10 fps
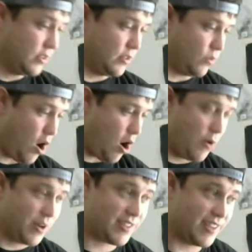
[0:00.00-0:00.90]

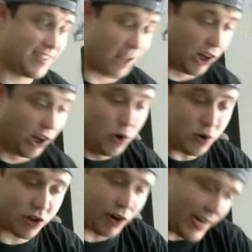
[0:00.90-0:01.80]
Whoa, it's, it's a
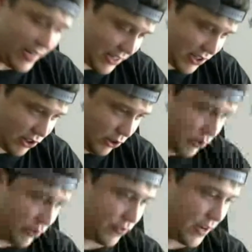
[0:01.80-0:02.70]
Loot Crate
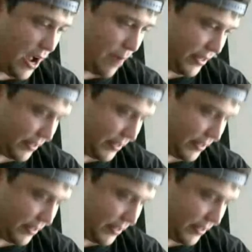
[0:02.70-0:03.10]
exclusive comic.